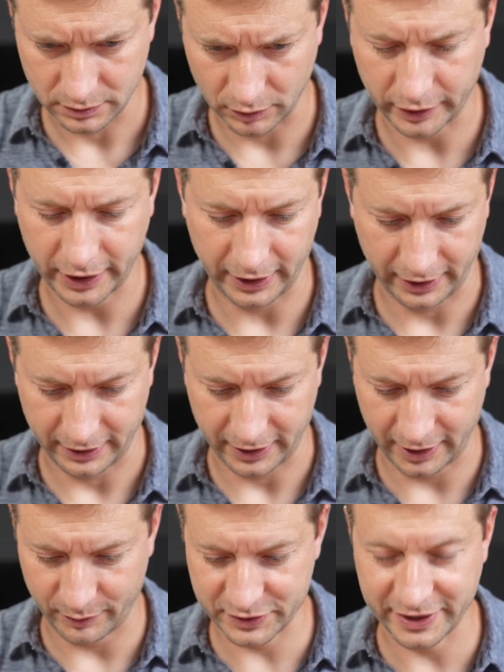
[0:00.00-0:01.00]
Okay,
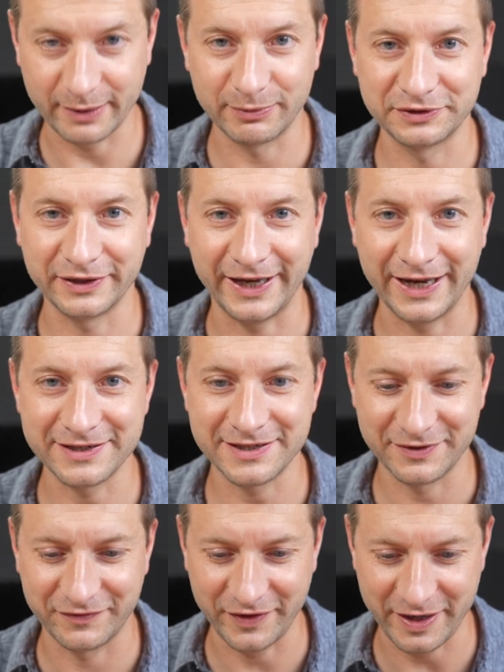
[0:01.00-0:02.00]
I was able to
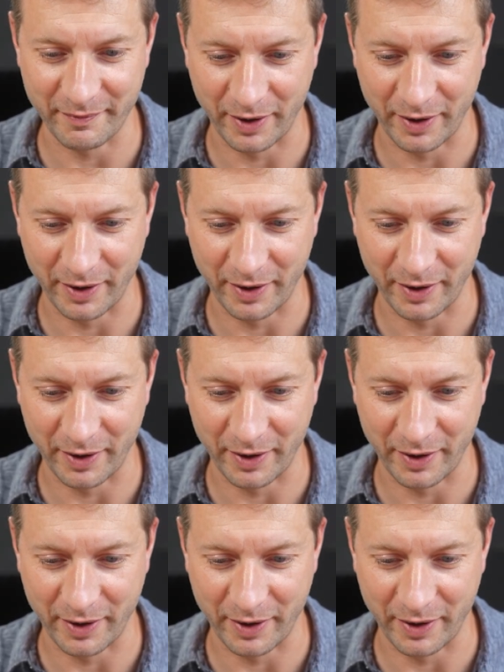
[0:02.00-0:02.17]
exit Vim.